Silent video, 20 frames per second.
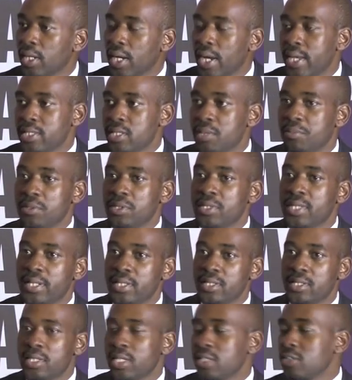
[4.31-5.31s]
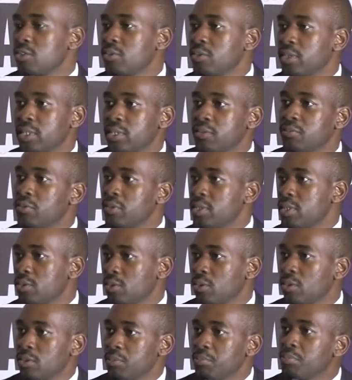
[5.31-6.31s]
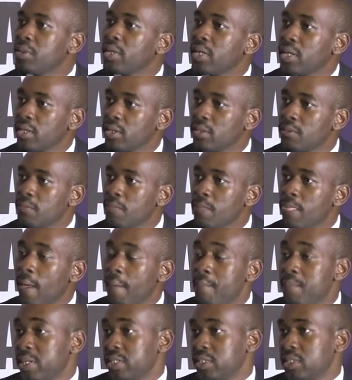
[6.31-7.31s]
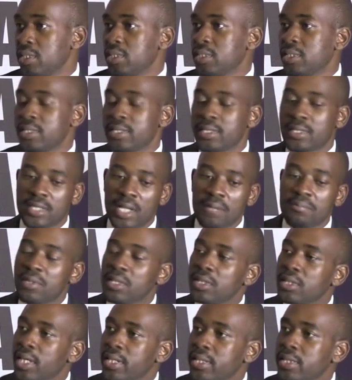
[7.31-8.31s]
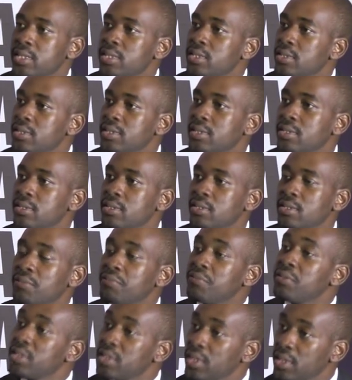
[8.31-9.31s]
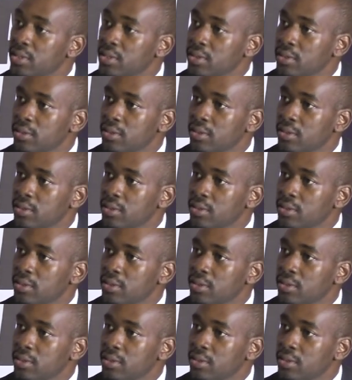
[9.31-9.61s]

I suppose that is just doing it for his own PR, but it is something that is deficient